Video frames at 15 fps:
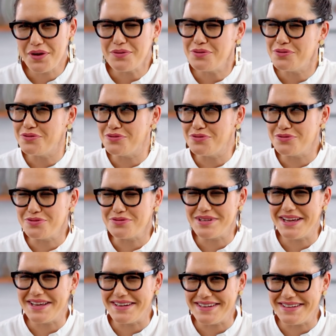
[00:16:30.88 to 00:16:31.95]
Ooh,
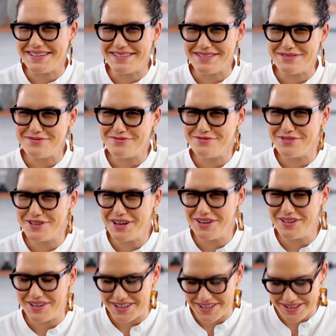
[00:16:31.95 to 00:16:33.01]
that is
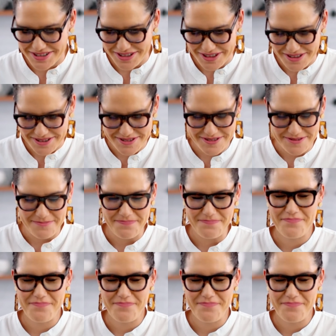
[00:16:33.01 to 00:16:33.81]
very close.